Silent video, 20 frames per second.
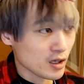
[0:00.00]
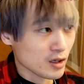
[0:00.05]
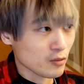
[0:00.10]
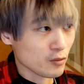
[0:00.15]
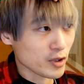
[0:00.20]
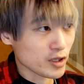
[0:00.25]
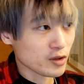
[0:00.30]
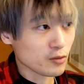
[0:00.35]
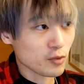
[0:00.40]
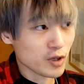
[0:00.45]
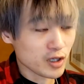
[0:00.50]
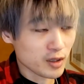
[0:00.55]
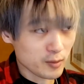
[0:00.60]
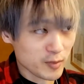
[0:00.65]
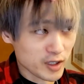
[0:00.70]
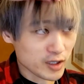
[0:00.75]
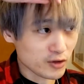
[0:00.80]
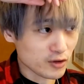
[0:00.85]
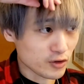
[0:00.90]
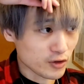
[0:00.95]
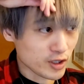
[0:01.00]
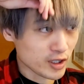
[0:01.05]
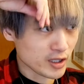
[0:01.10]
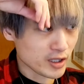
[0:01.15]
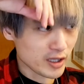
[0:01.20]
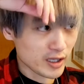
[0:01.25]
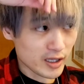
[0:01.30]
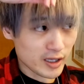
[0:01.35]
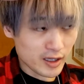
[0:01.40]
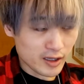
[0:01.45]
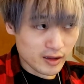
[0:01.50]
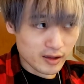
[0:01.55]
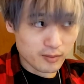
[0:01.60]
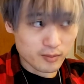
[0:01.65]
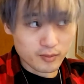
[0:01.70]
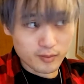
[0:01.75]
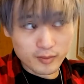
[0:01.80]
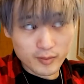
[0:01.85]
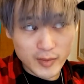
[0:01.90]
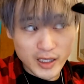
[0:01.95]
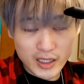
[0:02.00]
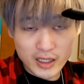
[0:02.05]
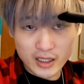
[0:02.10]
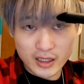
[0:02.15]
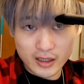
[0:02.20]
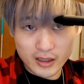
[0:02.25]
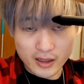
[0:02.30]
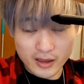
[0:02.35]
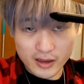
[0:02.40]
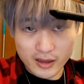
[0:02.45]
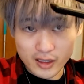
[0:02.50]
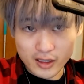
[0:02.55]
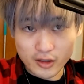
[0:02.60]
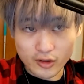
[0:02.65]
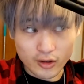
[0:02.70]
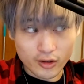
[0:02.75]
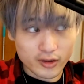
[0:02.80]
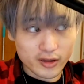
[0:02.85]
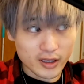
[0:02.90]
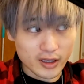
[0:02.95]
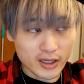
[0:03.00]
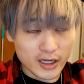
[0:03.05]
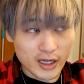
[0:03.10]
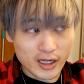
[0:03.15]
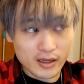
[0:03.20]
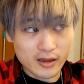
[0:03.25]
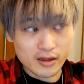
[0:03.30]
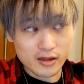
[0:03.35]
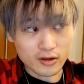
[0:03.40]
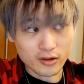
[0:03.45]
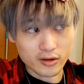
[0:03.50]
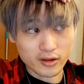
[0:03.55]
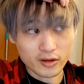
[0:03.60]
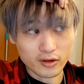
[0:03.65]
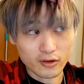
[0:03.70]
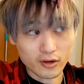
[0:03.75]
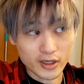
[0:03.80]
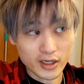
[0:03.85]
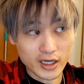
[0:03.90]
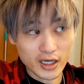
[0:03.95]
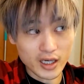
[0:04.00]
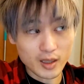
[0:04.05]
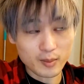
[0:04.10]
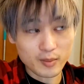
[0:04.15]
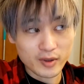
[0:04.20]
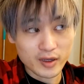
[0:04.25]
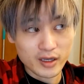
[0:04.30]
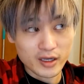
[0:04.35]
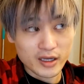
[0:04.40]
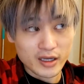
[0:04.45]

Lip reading: what you want to be doing is making the C curls again, so it's going up.